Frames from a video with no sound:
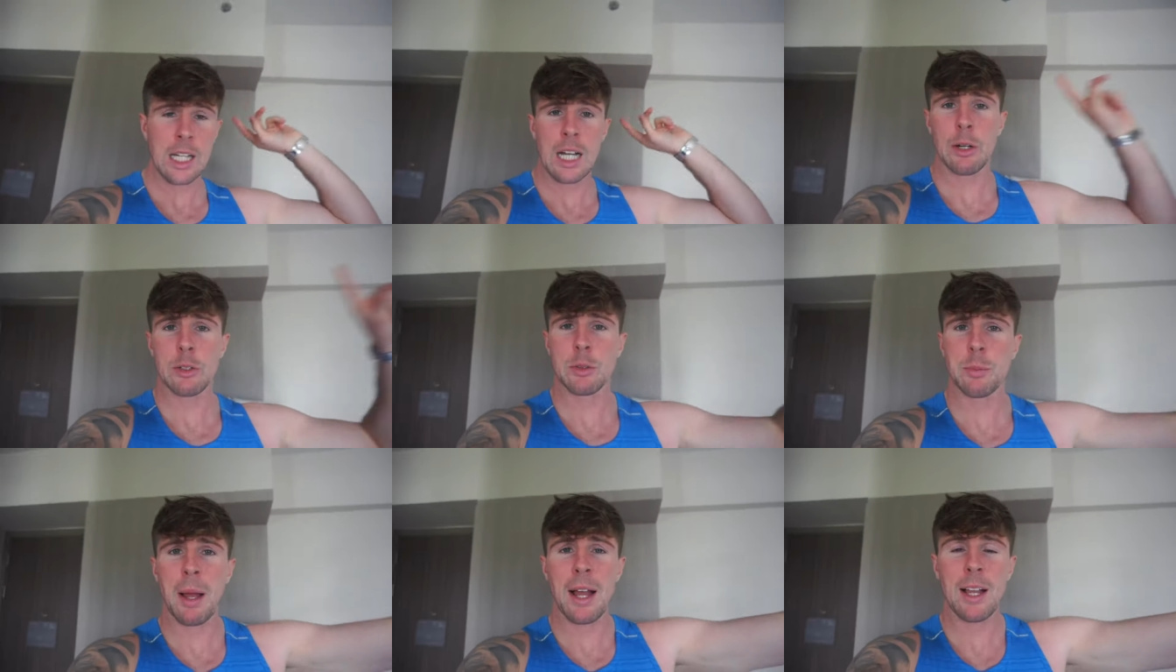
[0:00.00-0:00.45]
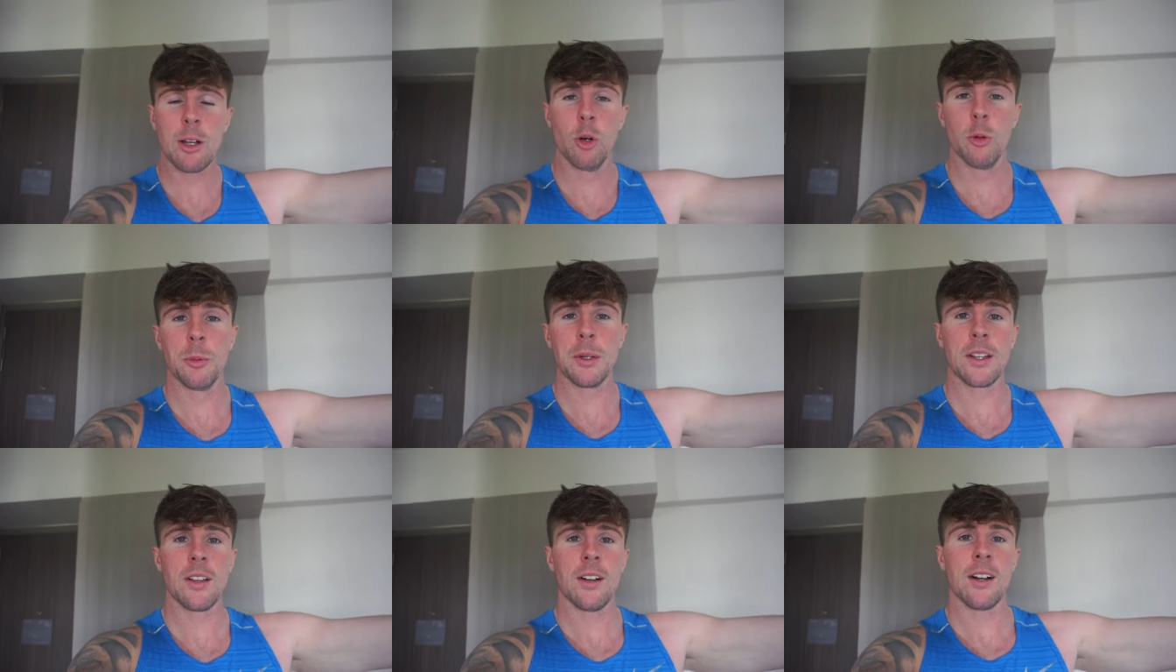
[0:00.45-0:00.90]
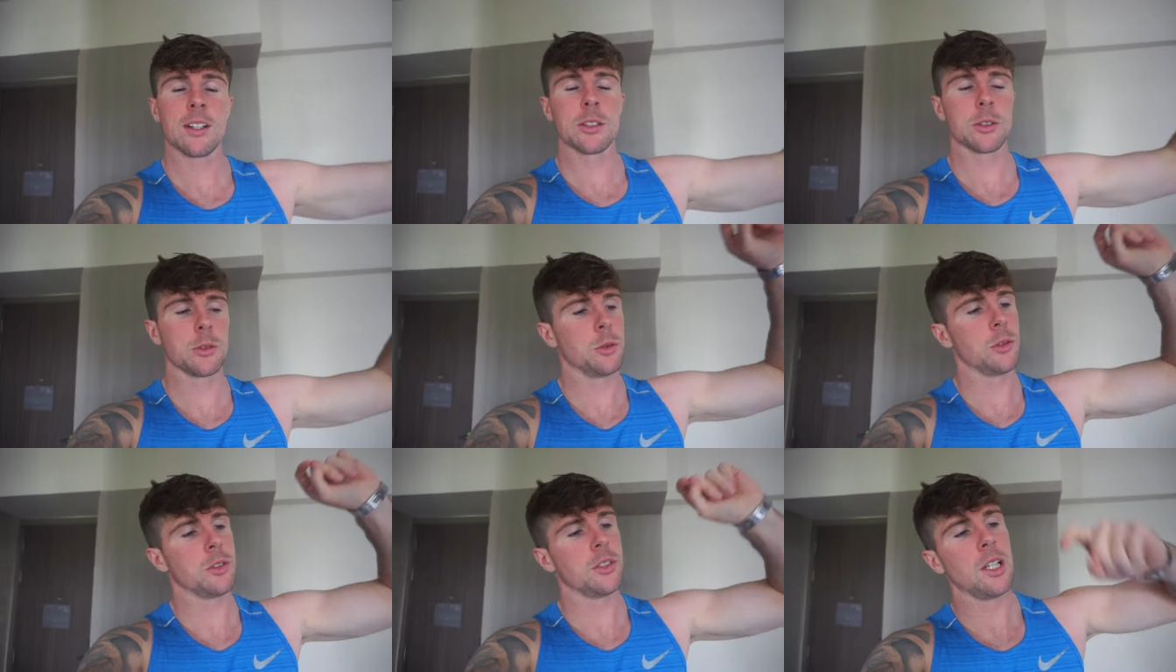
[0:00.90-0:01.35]
I was back home in
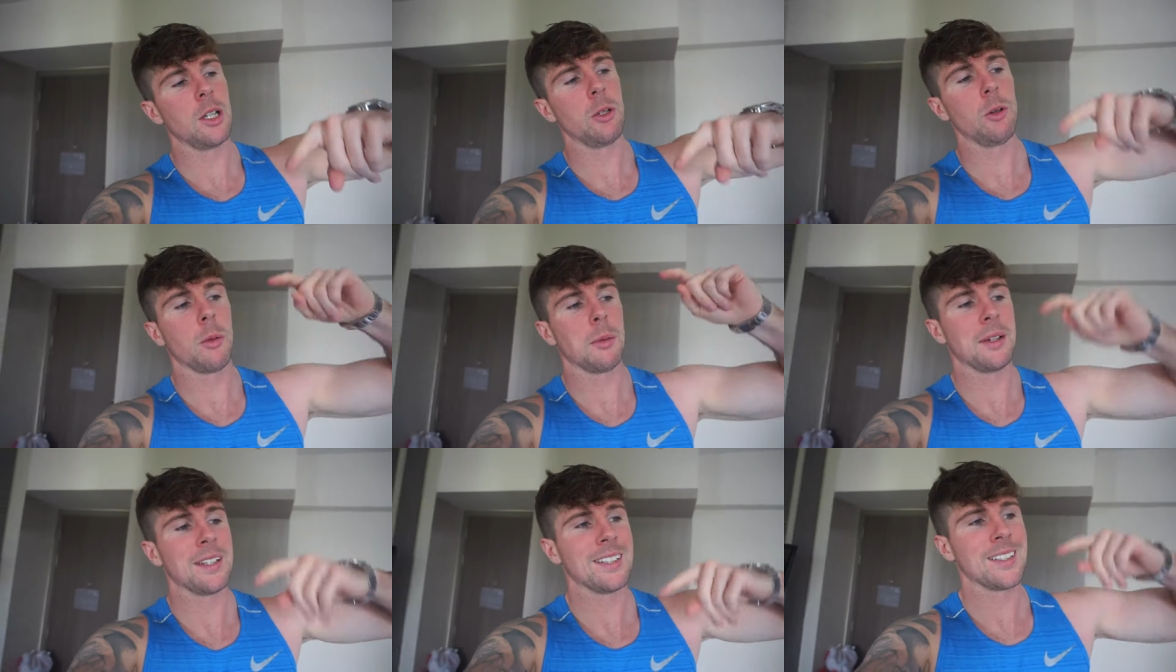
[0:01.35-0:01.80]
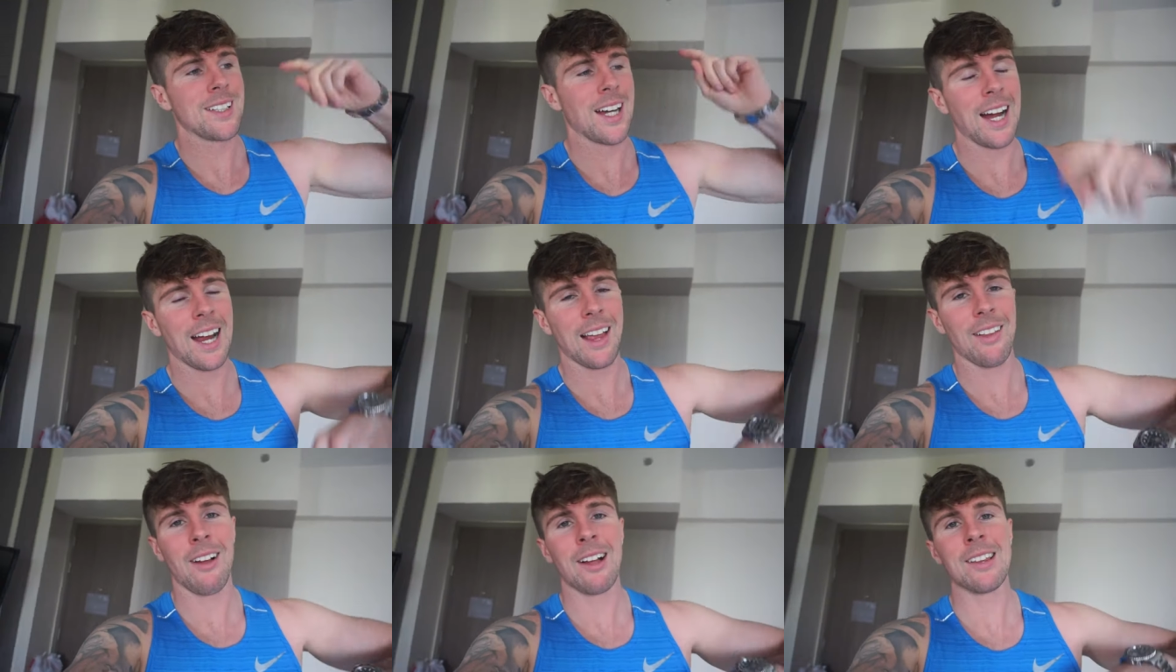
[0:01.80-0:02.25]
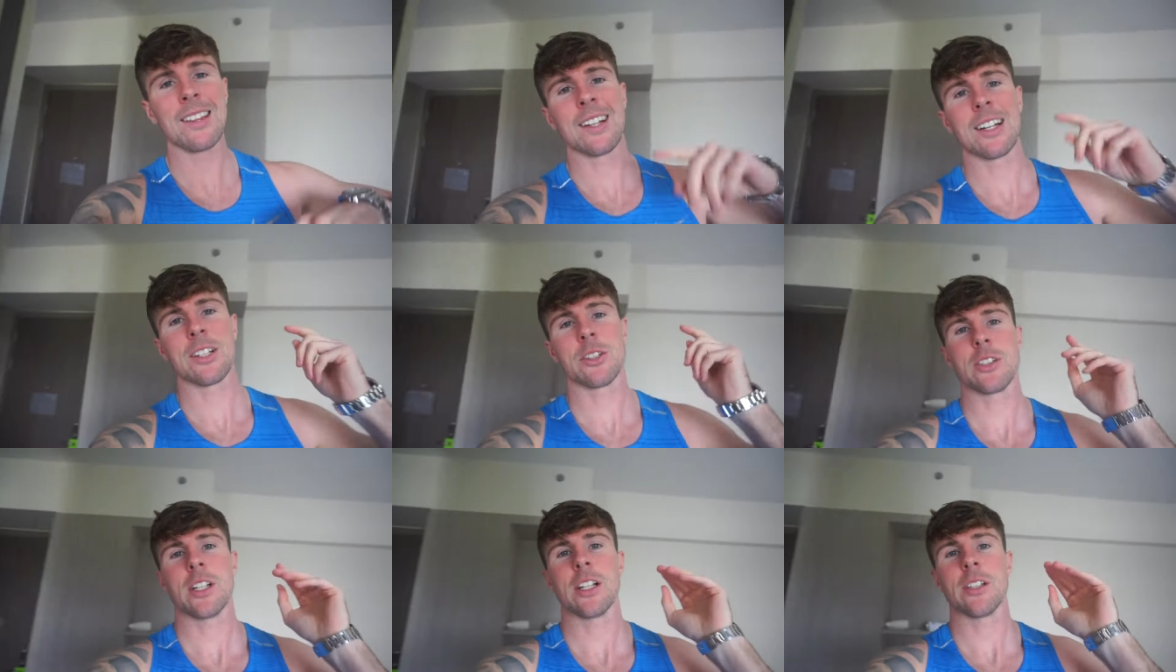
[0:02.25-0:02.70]
Glasgow and now I'm in Thailand, and
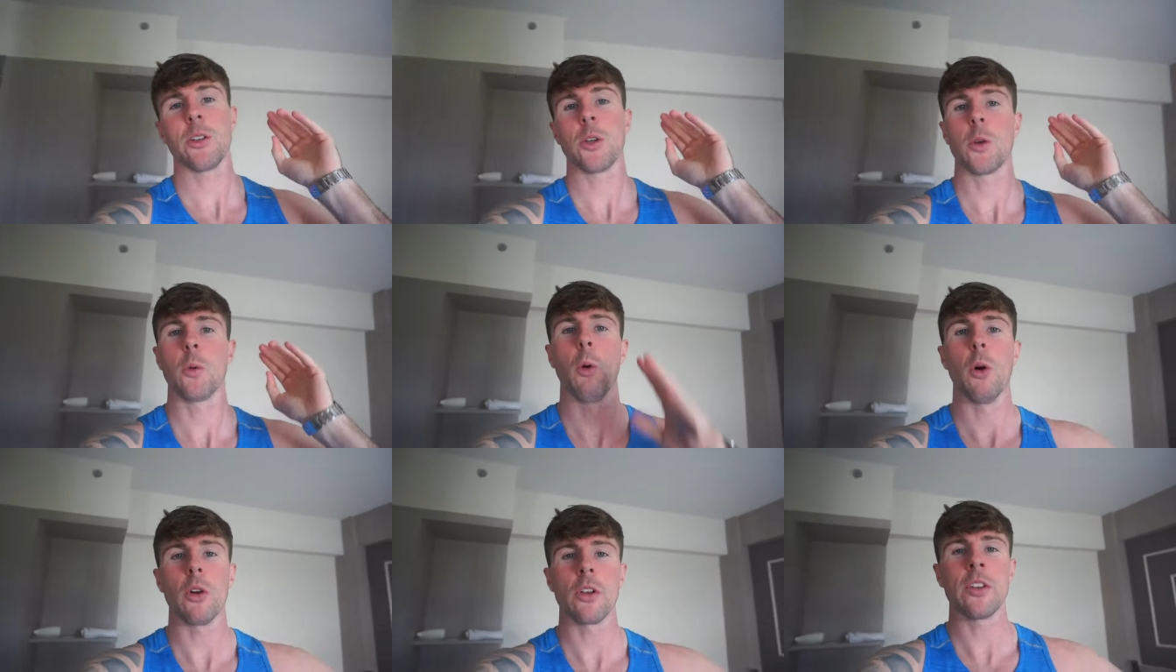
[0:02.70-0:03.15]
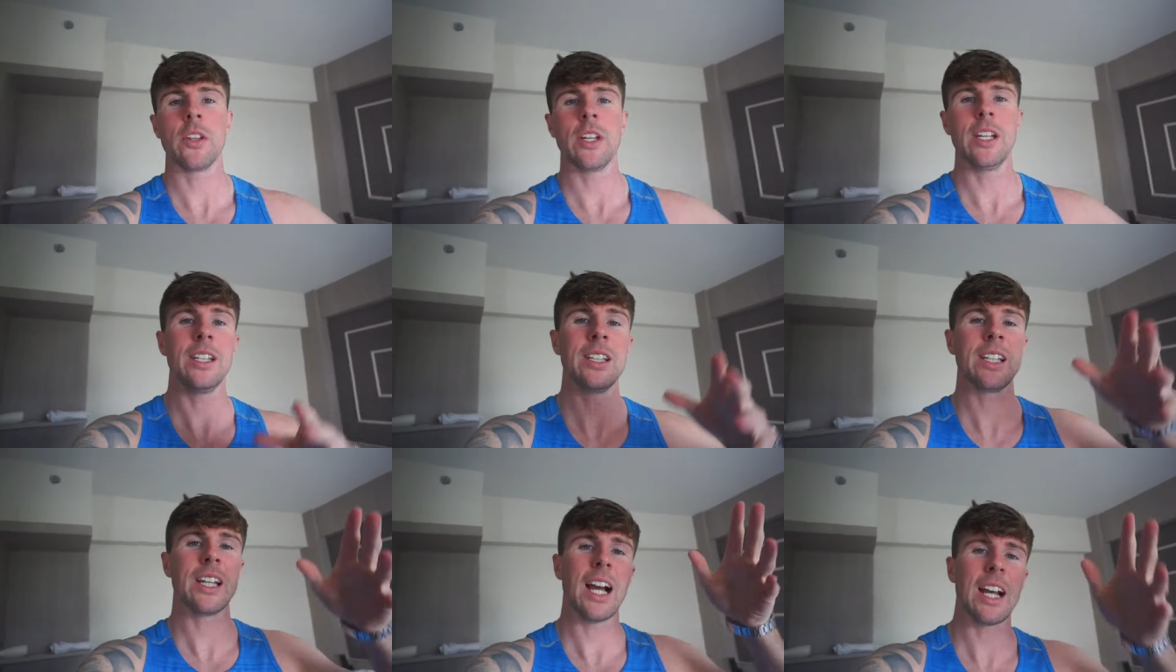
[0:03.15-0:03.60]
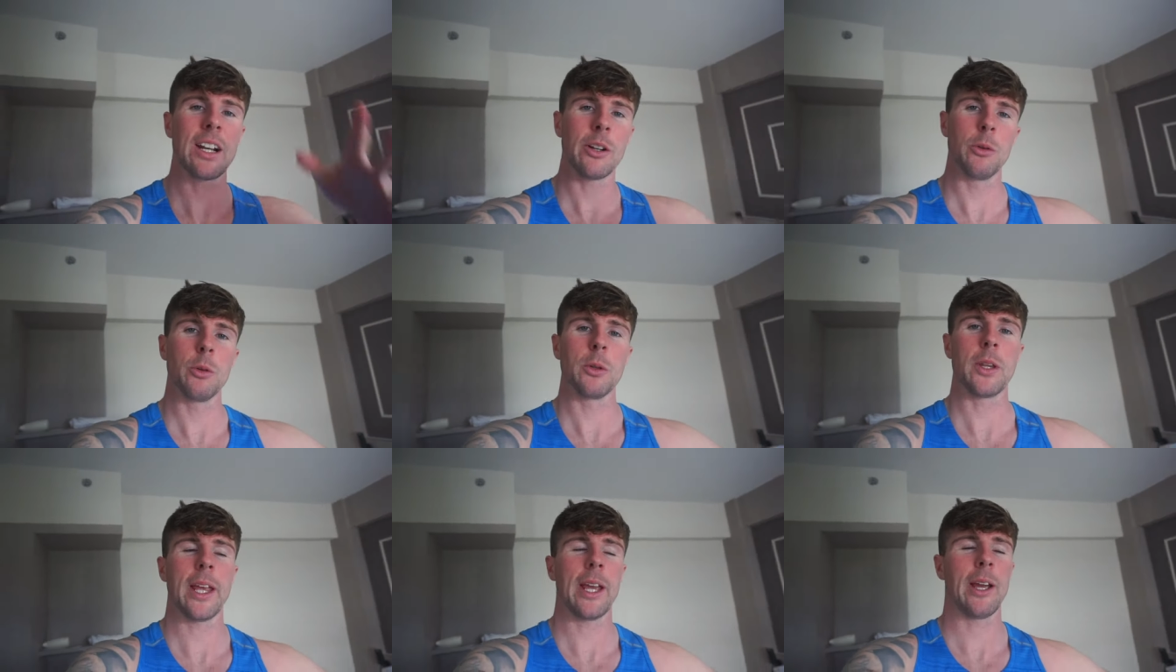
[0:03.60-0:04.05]
I just had to quarantine in a
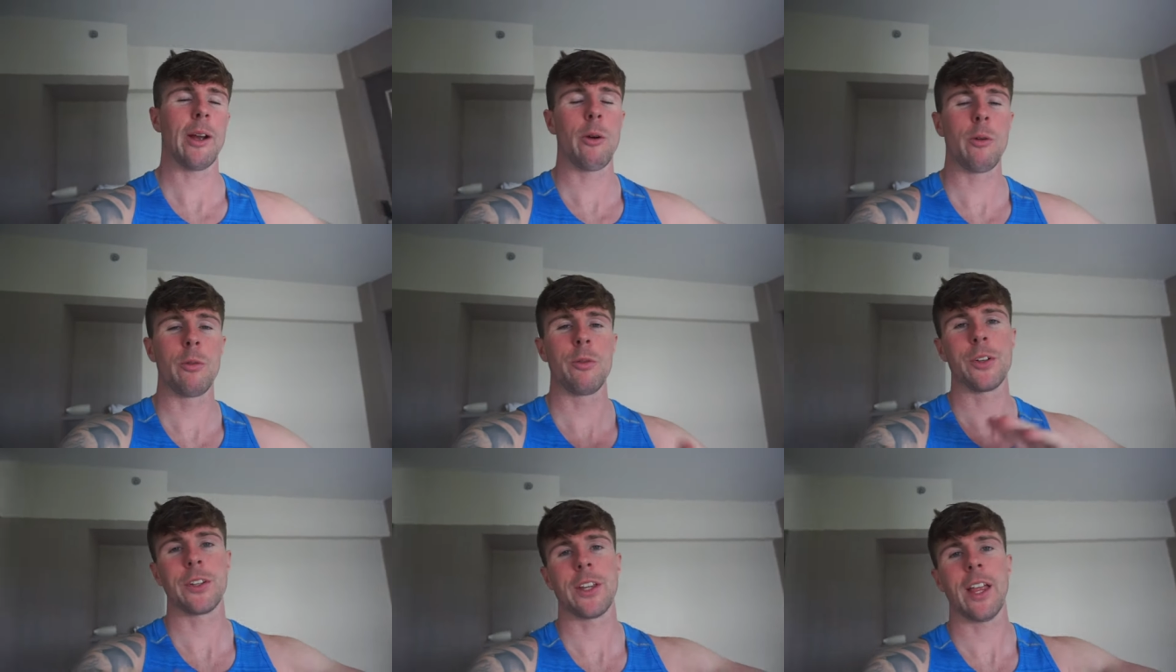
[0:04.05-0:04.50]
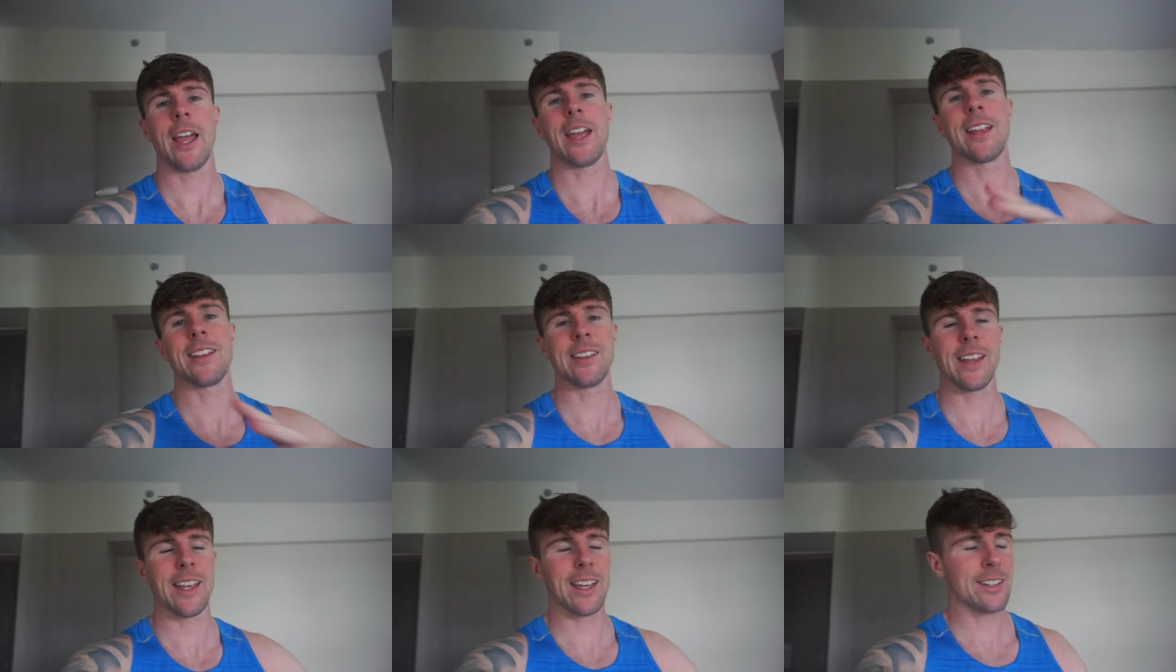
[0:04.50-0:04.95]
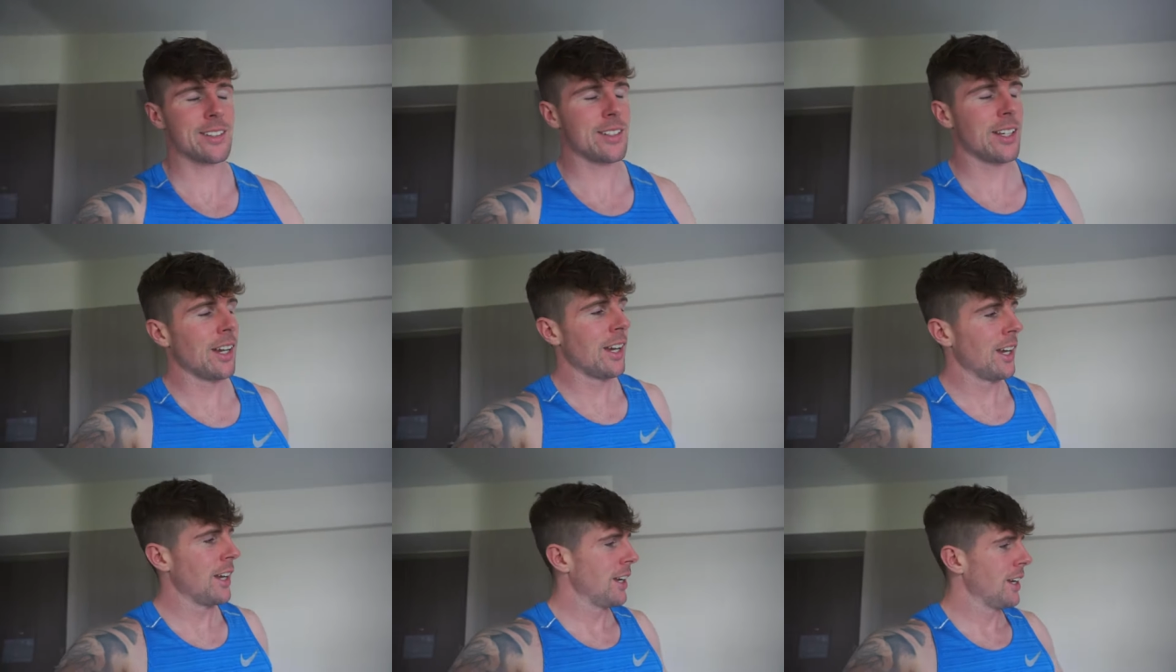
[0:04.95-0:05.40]
hotel for ten
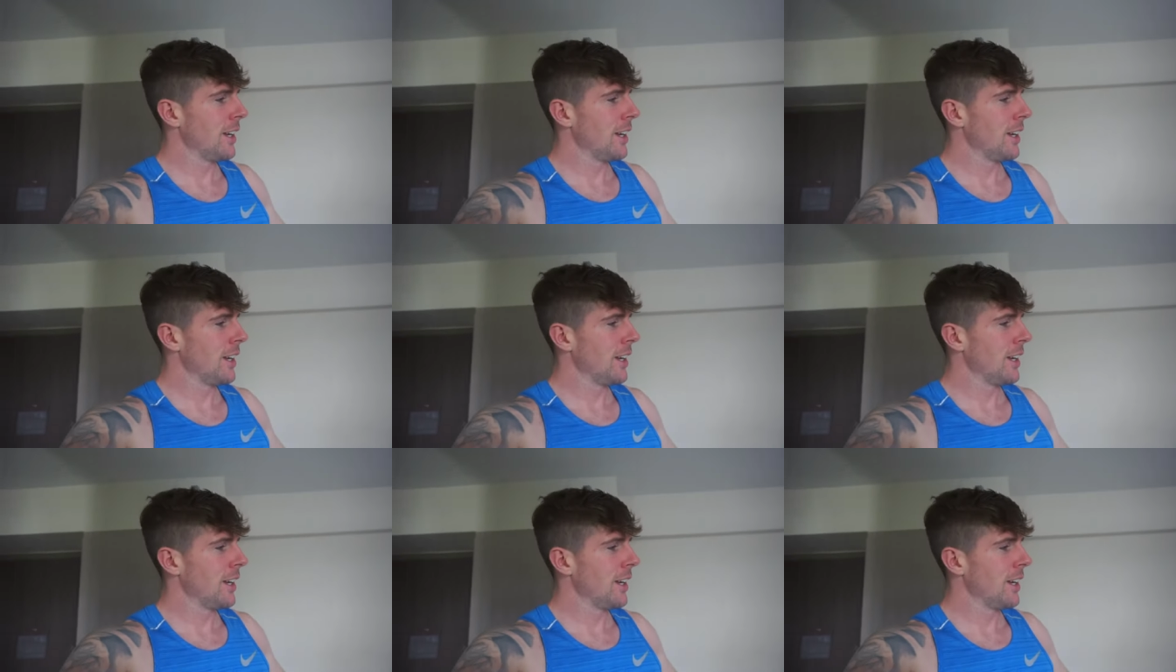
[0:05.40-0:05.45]
days.